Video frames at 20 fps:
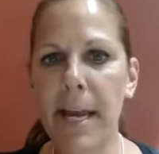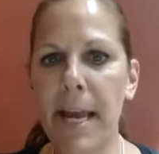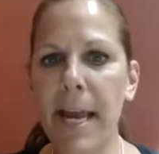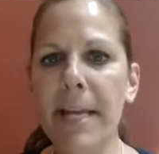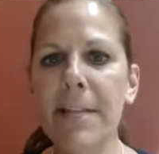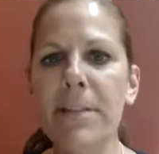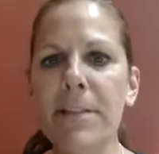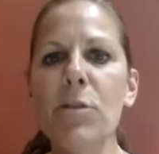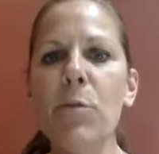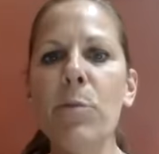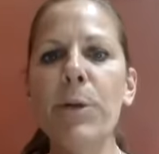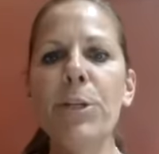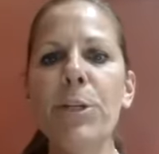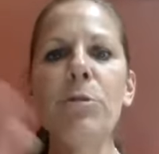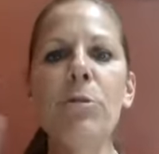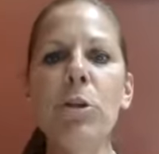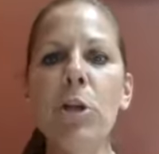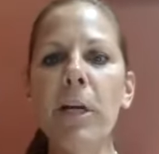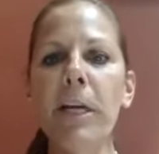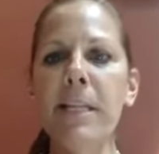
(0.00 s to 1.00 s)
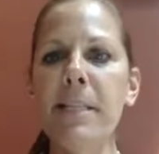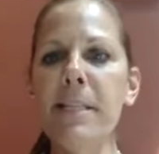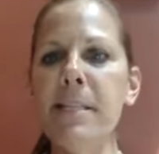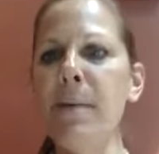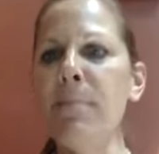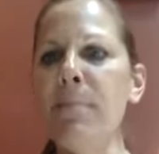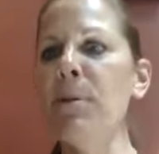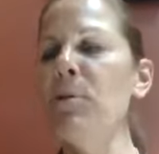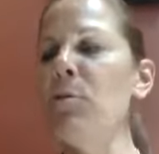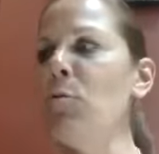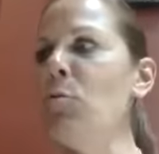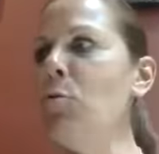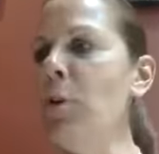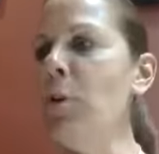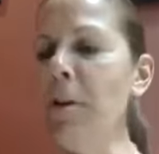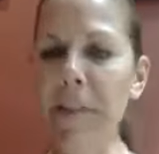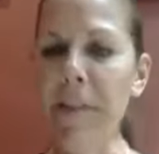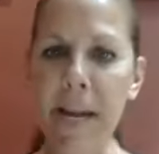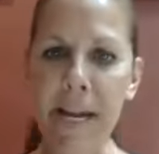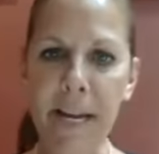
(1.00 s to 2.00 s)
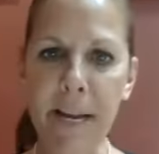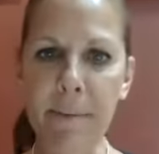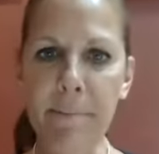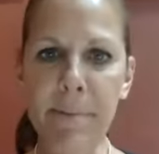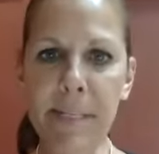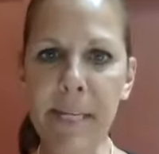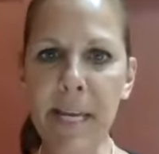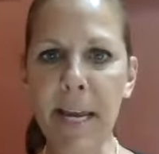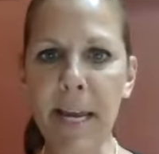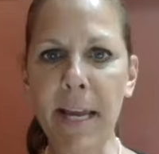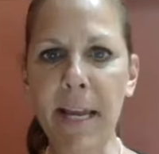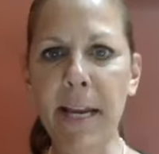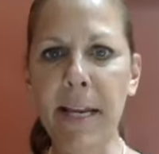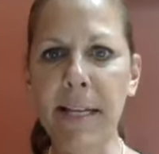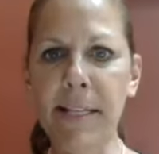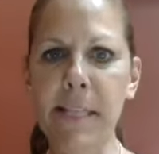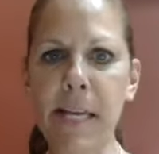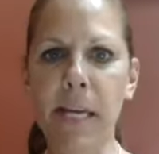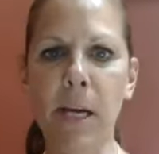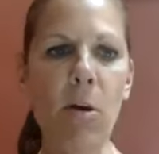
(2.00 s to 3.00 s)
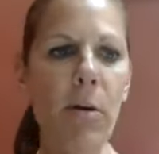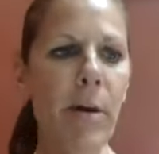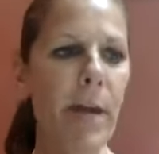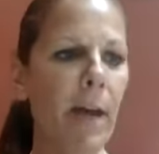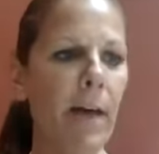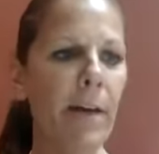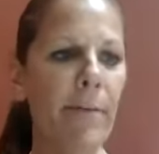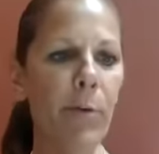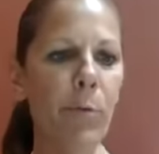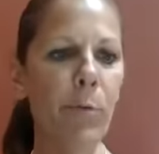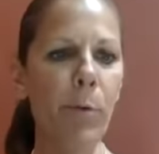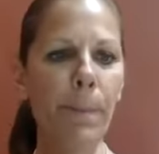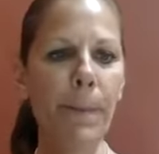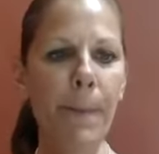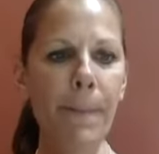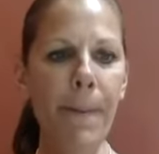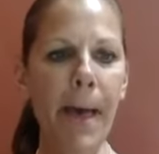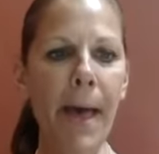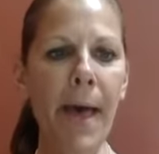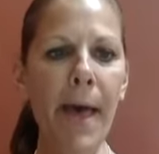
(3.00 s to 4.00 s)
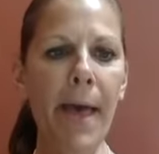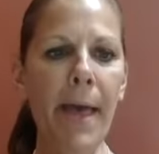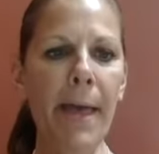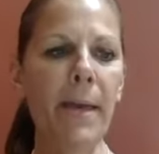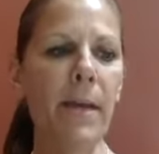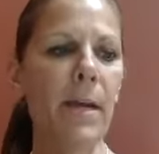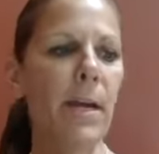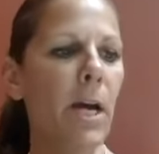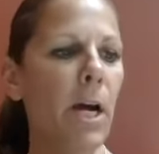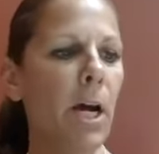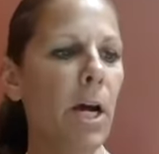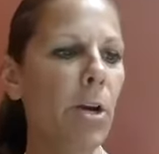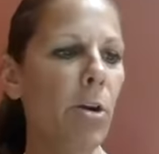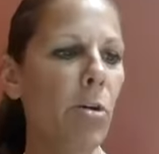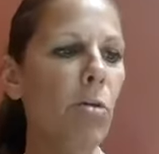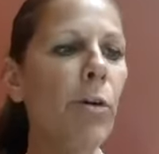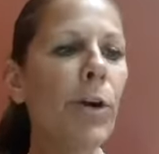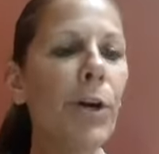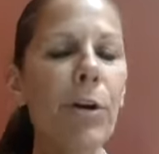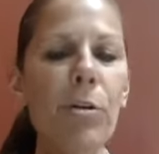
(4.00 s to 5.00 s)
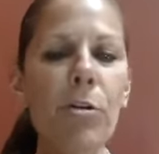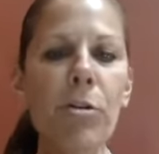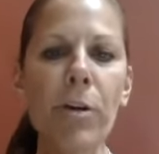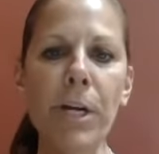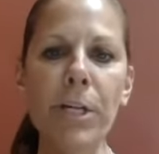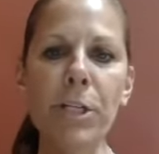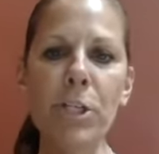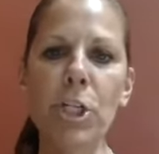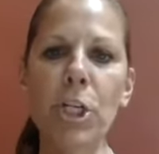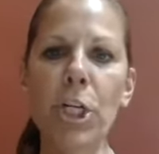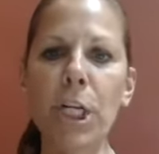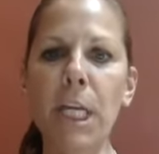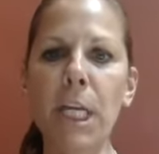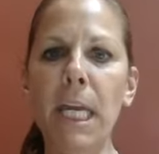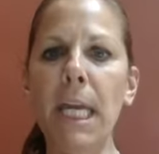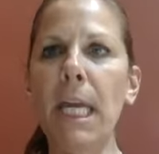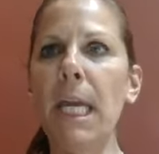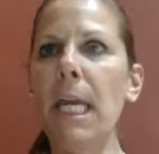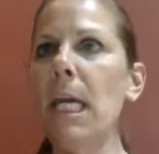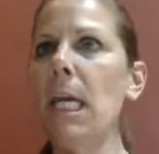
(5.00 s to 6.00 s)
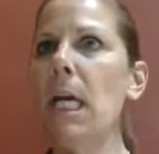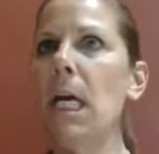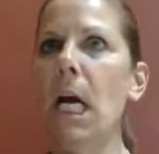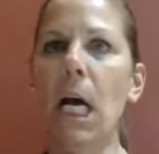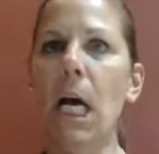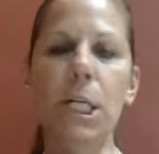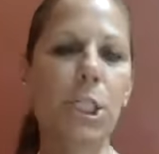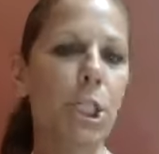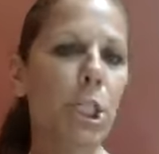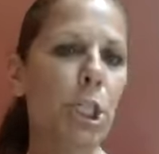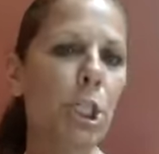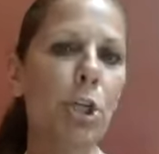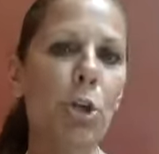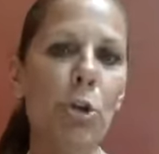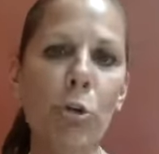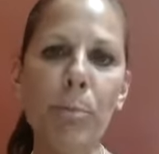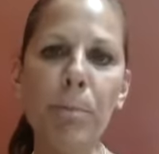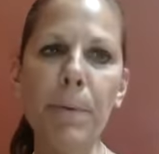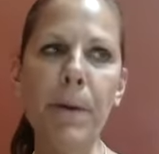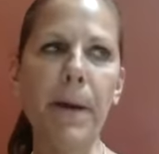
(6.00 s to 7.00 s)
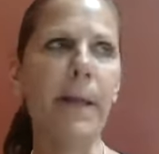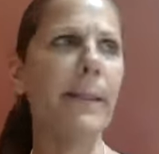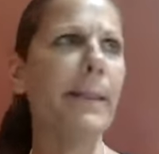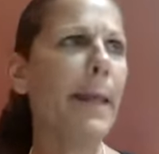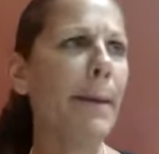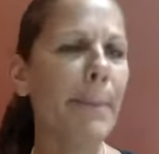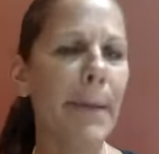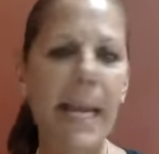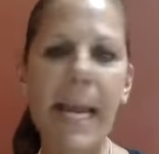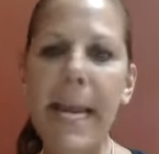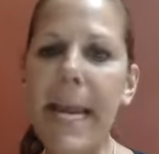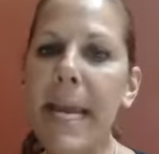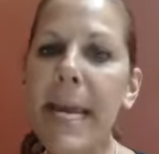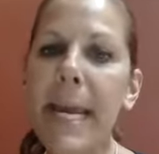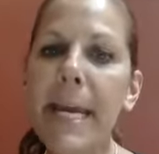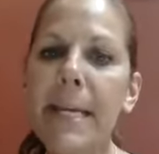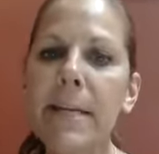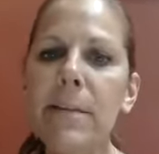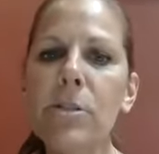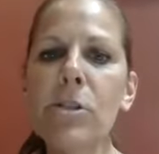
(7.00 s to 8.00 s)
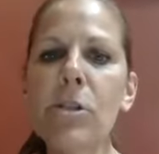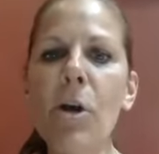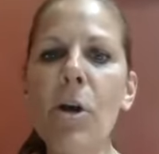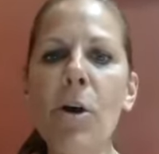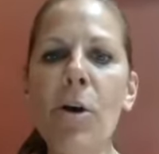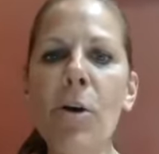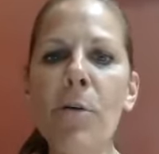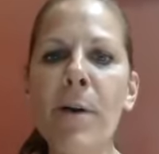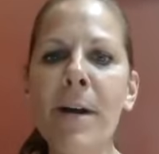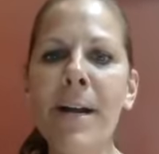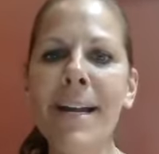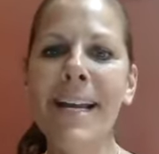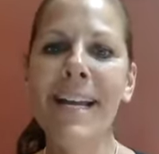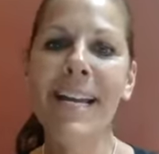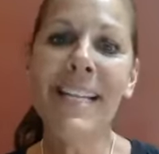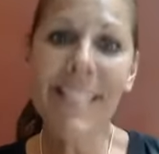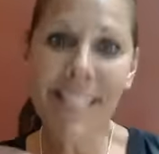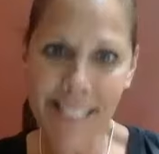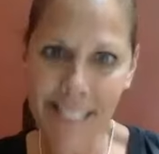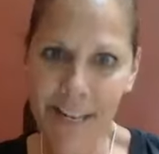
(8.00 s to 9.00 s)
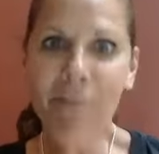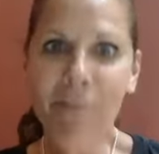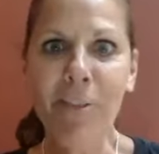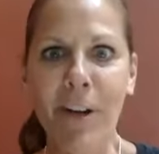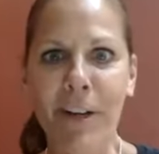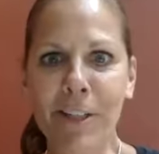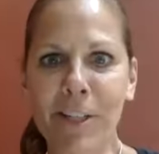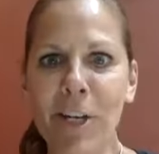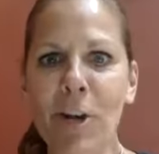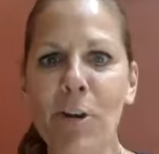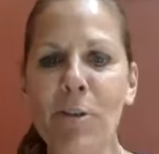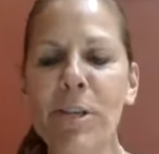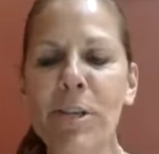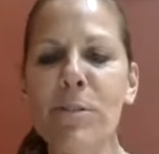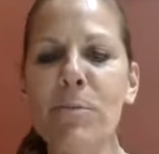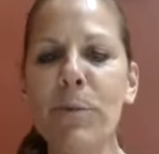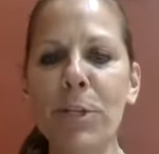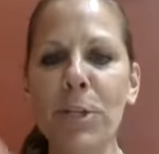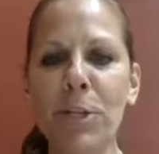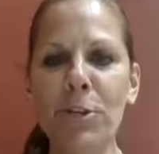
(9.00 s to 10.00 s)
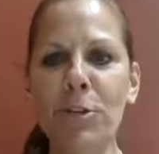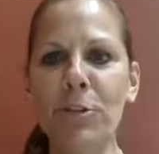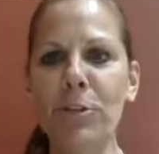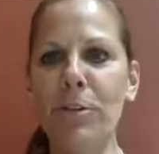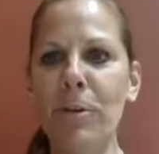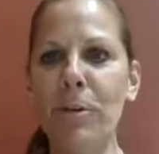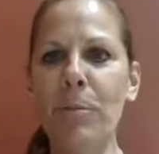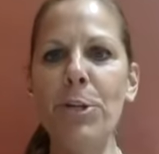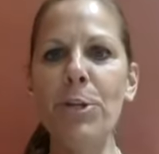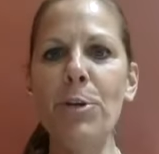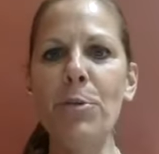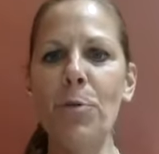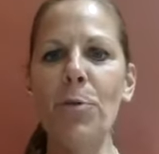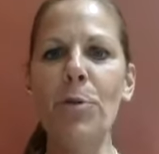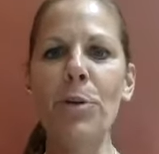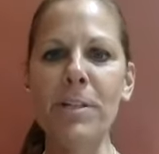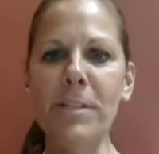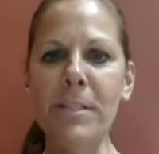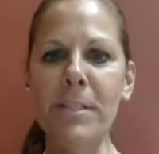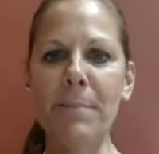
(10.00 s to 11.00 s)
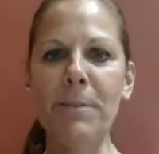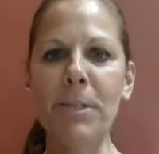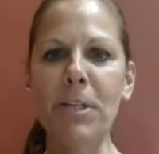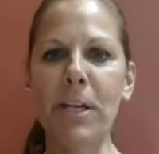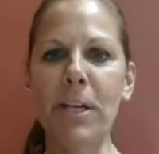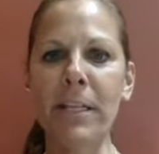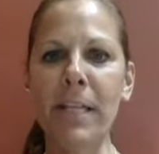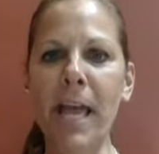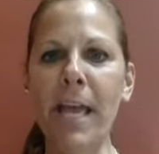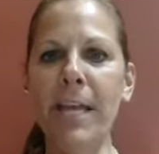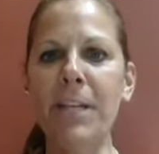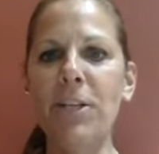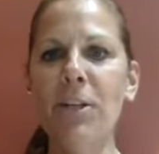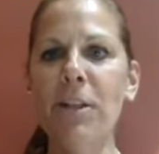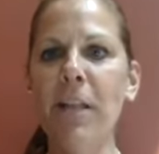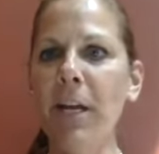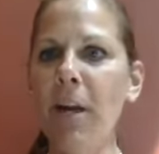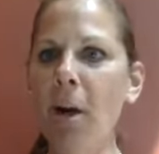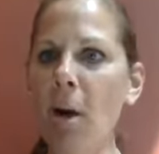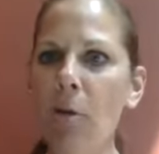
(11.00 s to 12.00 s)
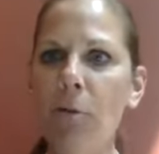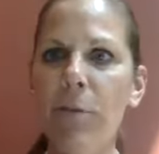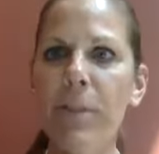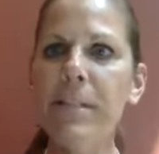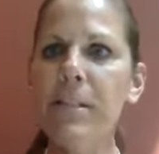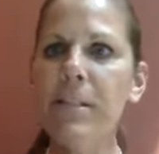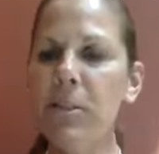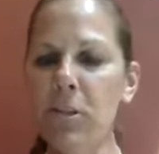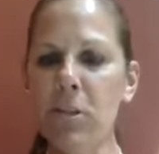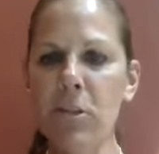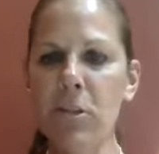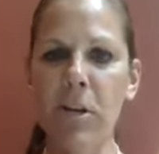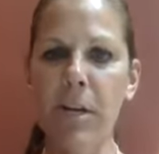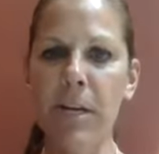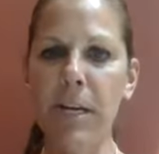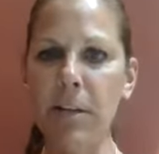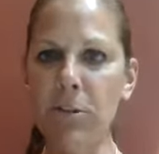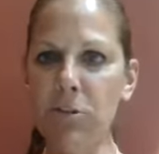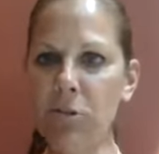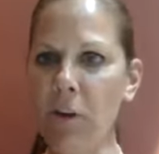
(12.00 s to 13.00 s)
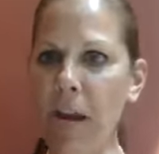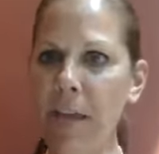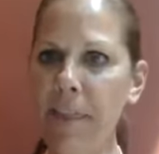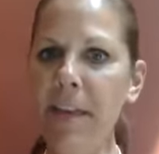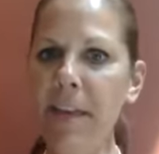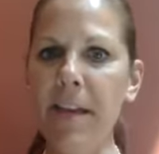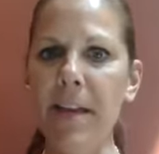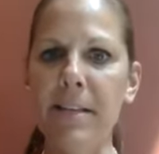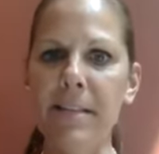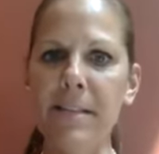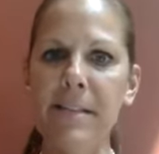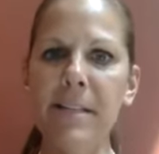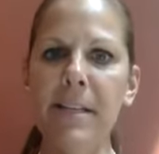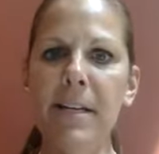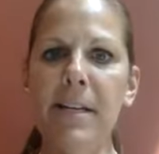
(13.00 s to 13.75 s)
Okay. And so when you look at someone's order that comes in, it's like, okay, I'll have a whoopie pie, an Oreo crunch cookie, a soup, a lemonade. So it's different, you know, because yeah. when, when, you order something online, you're like, oh, this looks good. I'll try this.